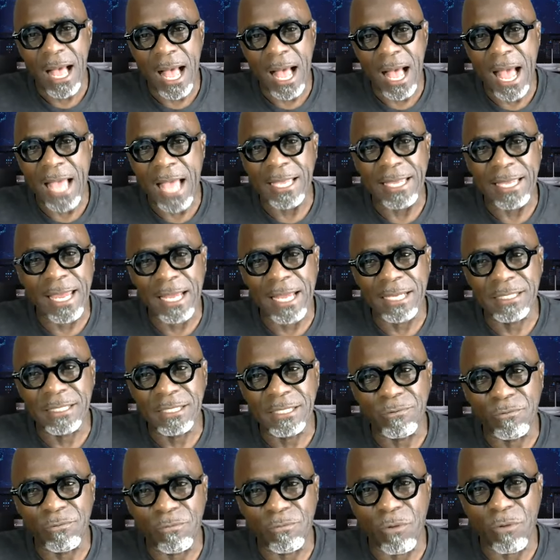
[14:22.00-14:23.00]
I
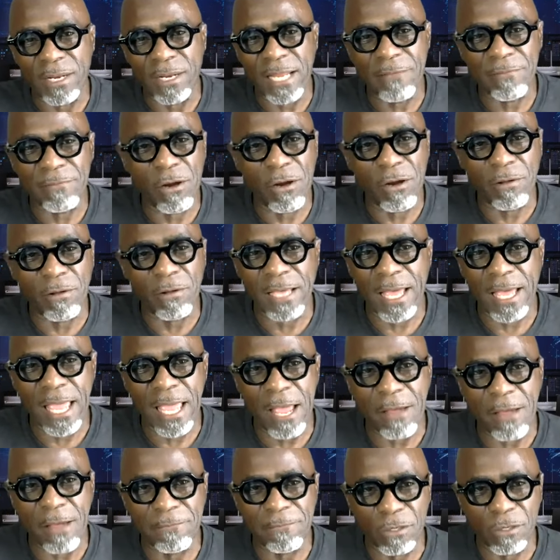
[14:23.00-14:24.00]
guess whatever other
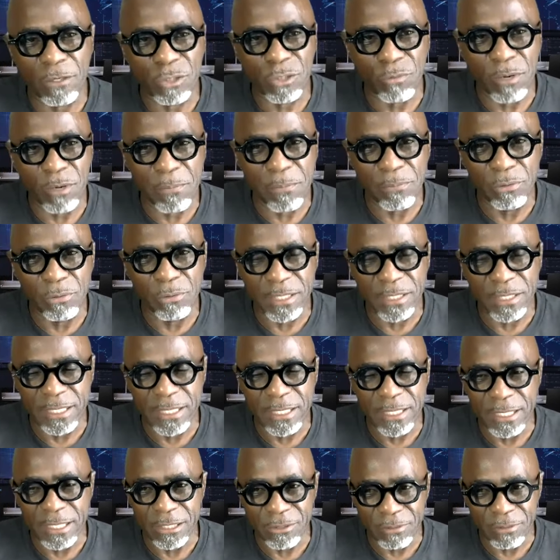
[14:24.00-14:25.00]
efforts we're
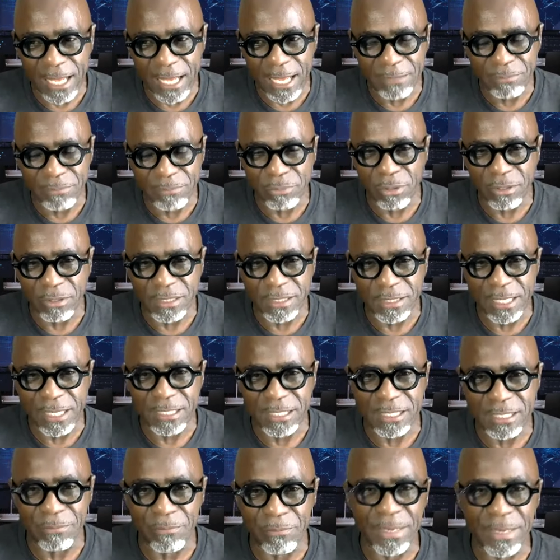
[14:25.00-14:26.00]
putting into that
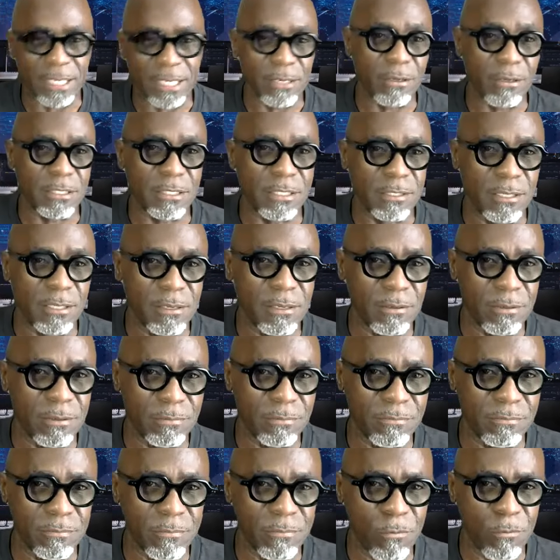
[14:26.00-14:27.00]
process may not
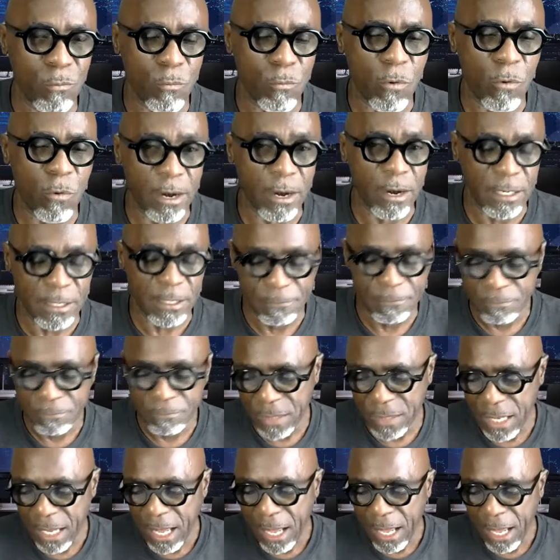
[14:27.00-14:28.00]
work
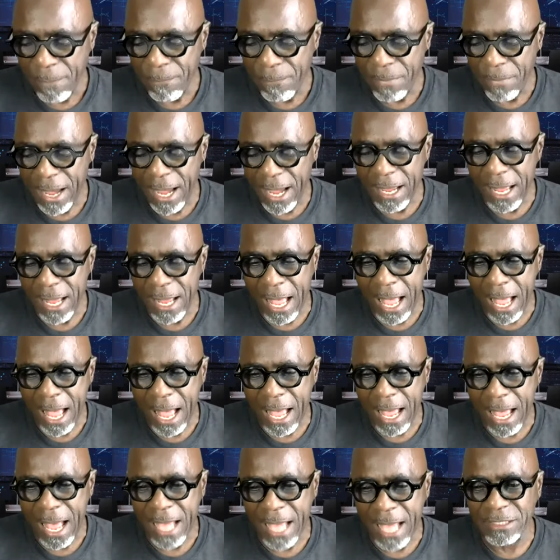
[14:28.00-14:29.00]
my
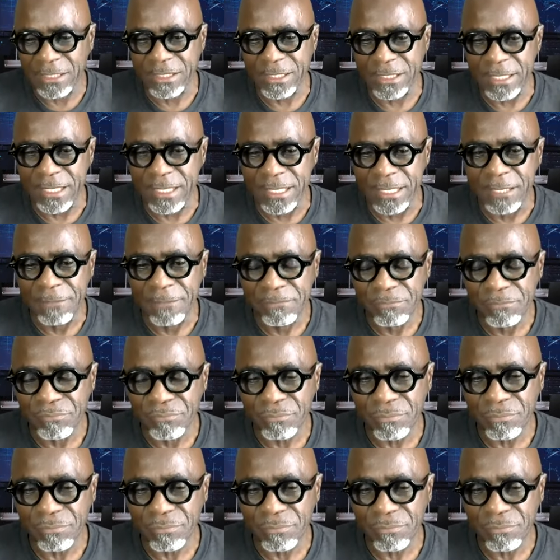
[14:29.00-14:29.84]
I, I see